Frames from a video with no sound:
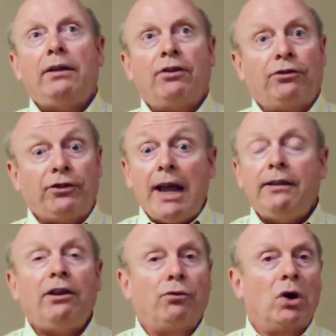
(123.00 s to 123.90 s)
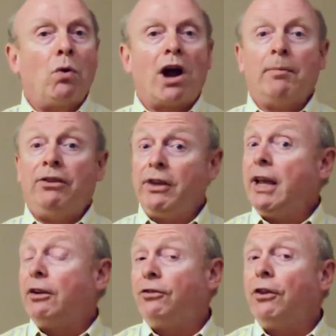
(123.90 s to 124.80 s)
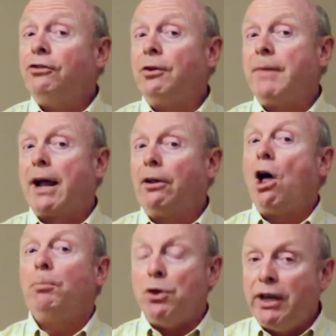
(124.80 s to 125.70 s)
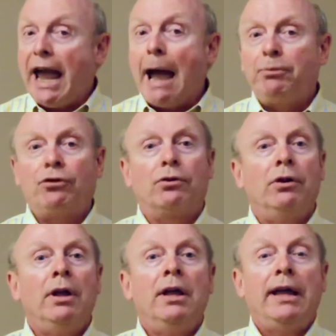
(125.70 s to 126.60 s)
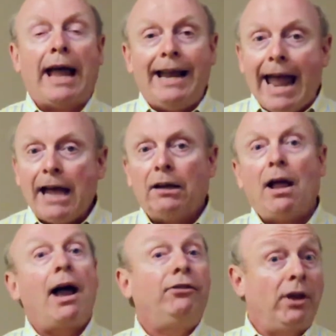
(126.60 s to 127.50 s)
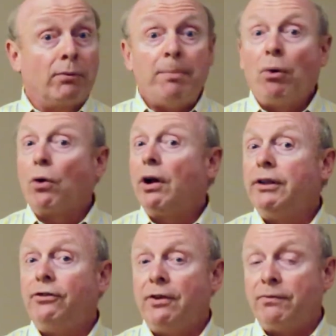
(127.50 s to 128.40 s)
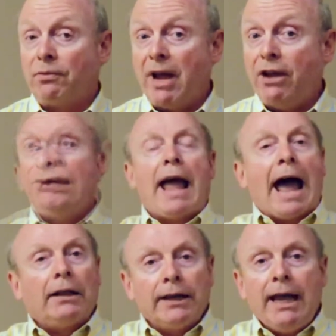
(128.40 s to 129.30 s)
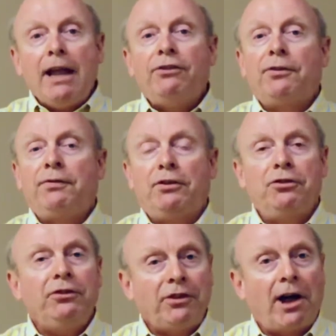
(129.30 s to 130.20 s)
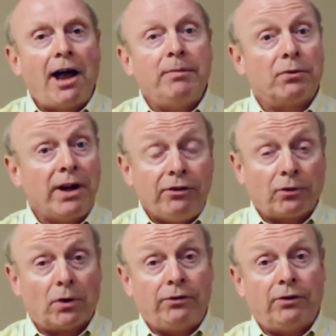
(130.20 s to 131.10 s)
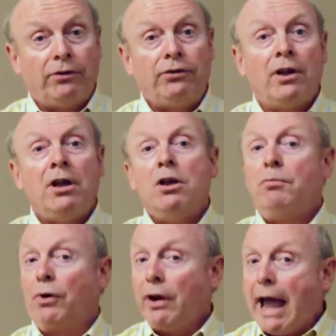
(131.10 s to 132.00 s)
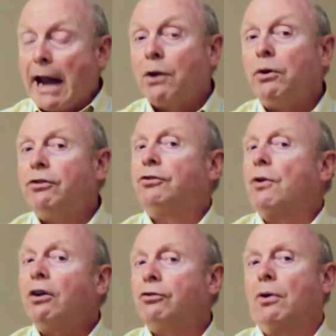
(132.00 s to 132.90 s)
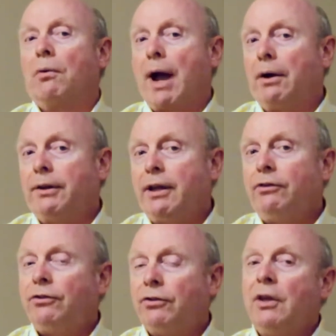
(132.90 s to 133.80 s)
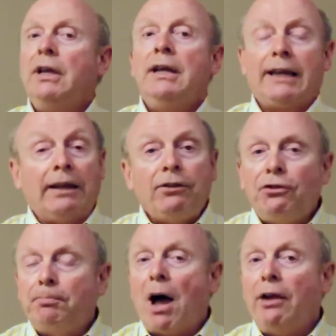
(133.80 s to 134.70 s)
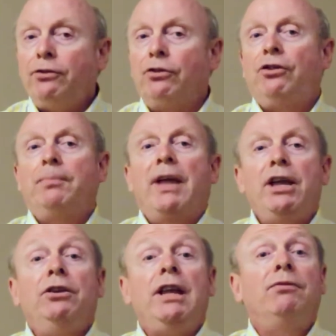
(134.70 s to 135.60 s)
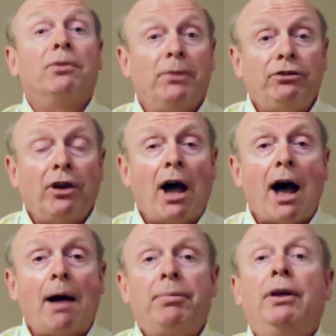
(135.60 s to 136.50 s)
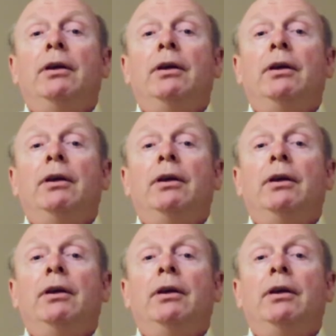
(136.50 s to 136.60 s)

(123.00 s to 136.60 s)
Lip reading: to state these requirements and get a system that'll help you capture and analyze and report on this information, allocate sufficient time and resources, put adequate structure around this, get the sponsorship that you need from the top,